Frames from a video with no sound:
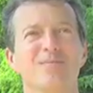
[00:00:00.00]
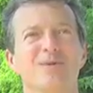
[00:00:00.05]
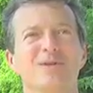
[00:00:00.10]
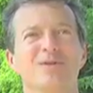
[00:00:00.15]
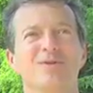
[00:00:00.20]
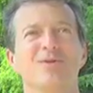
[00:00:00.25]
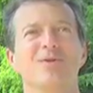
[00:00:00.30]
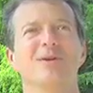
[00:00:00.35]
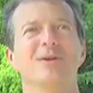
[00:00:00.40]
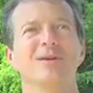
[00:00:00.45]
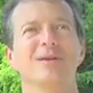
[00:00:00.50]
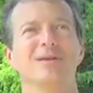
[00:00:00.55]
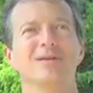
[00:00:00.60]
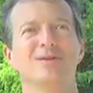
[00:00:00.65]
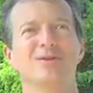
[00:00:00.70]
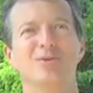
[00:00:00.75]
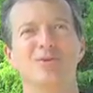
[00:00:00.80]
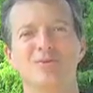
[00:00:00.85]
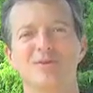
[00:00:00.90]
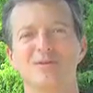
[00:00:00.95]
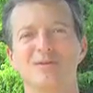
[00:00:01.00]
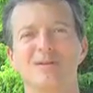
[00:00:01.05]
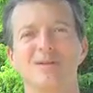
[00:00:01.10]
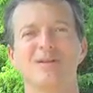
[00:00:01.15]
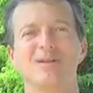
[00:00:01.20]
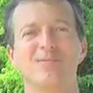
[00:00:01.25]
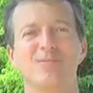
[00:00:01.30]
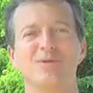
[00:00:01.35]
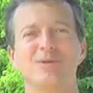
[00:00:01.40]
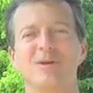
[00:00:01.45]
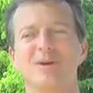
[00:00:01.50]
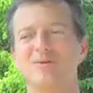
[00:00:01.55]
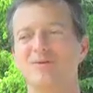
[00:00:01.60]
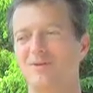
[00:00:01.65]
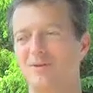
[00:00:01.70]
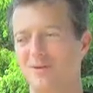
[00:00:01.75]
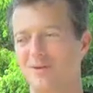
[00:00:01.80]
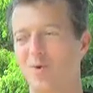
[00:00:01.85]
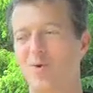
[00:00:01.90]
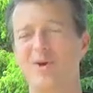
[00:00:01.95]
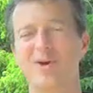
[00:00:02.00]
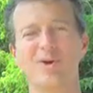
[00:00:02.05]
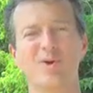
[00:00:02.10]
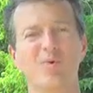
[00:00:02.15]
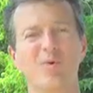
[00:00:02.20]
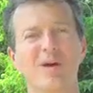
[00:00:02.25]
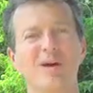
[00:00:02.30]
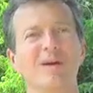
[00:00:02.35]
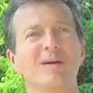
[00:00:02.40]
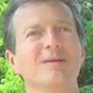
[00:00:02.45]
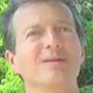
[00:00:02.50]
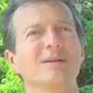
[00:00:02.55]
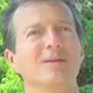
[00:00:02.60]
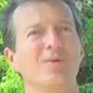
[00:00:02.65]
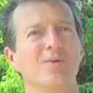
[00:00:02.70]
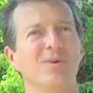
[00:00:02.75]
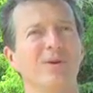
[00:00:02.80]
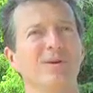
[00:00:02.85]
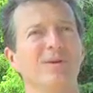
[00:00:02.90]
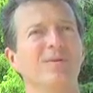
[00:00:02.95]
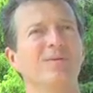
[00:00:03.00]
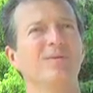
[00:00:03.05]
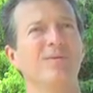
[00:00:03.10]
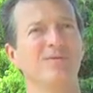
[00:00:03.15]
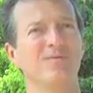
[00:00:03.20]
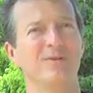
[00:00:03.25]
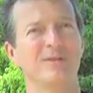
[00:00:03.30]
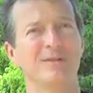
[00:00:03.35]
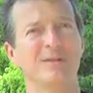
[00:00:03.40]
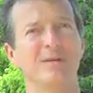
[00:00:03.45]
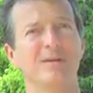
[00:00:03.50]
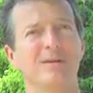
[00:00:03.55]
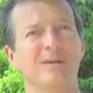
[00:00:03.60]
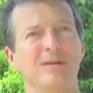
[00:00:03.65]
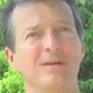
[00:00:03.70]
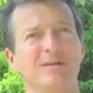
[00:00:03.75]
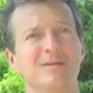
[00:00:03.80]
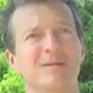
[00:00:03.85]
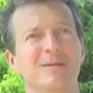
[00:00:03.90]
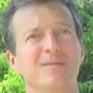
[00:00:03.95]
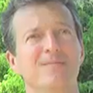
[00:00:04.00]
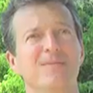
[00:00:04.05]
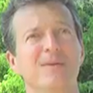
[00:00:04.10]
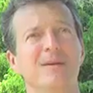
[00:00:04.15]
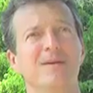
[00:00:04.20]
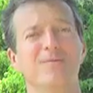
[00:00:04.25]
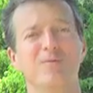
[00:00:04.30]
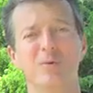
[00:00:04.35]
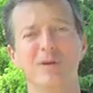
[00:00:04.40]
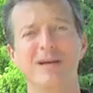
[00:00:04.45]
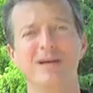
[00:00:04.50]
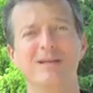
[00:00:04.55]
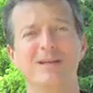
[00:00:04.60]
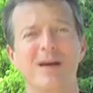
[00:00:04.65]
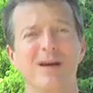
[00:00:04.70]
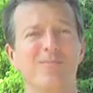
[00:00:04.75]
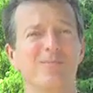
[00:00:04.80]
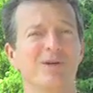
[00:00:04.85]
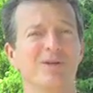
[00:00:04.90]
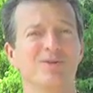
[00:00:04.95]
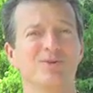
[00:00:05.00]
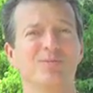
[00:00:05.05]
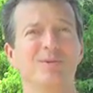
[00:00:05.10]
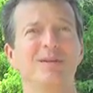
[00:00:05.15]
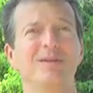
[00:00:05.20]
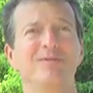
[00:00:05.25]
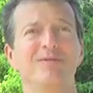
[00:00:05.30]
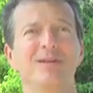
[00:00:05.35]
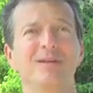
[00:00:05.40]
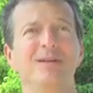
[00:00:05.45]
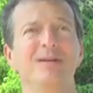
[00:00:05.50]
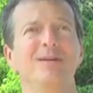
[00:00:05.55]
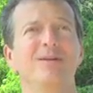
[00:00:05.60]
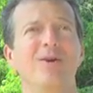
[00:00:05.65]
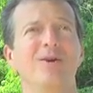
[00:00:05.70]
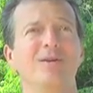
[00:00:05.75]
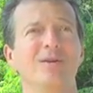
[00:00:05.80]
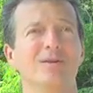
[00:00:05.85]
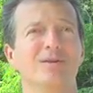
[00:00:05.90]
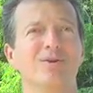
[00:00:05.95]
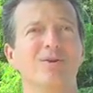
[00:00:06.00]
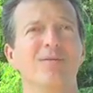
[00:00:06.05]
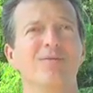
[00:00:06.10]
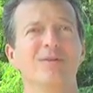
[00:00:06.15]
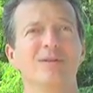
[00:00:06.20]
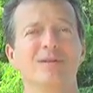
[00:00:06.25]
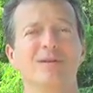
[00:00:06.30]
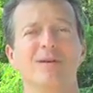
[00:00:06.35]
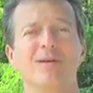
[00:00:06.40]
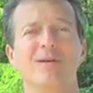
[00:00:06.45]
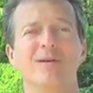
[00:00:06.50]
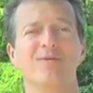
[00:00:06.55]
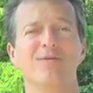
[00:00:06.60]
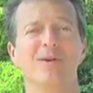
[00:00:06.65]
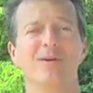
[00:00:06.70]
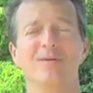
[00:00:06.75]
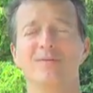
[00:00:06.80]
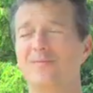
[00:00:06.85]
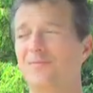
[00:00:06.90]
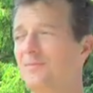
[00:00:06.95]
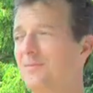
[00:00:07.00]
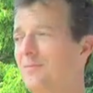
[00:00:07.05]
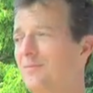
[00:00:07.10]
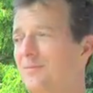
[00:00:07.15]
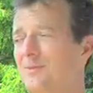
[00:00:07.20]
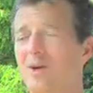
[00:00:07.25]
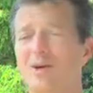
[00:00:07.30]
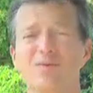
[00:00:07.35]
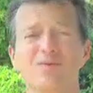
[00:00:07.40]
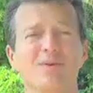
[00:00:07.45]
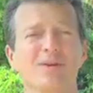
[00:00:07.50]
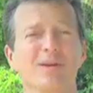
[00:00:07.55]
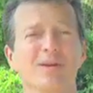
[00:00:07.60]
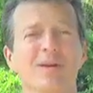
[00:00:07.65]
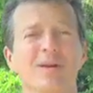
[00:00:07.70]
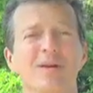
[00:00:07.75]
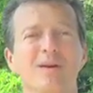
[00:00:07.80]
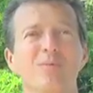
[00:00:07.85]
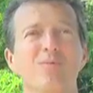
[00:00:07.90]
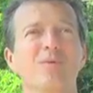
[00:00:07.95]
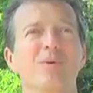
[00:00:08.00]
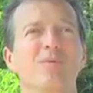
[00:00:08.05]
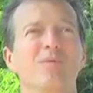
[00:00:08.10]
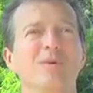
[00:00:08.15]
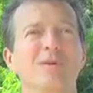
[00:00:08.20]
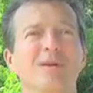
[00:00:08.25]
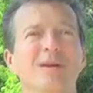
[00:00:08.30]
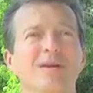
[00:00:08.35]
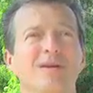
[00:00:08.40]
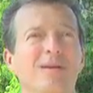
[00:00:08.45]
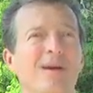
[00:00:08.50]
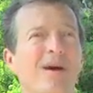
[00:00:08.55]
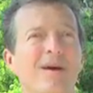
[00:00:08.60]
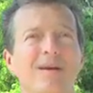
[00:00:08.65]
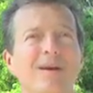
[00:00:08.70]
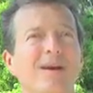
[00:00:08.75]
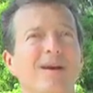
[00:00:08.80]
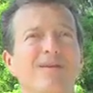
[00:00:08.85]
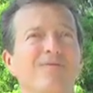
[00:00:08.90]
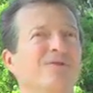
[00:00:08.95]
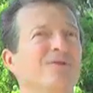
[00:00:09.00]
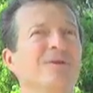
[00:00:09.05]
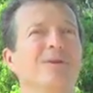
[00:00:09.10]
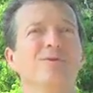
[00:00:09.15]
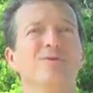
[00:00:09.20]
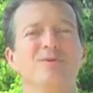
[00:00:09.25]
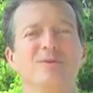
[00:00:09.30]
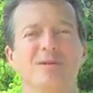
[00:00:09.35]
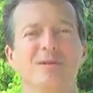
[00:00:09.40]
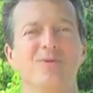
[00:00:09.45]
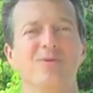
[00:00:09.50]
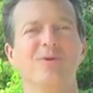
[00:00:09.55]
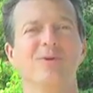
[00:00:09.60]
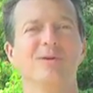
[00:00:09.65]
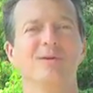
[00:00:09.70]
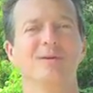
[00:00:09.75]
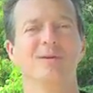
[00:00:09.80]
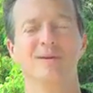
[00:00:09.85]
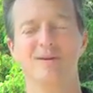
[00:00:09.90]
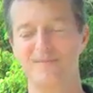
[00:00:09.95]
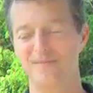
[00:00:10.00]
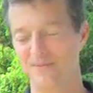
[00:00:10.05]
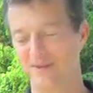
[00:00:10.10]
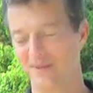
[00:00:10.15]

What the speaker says: of Missouri that's used in the production of oil wells and oil facilities. If we had that much PV on the surface area of our country, we would not have to use the oil.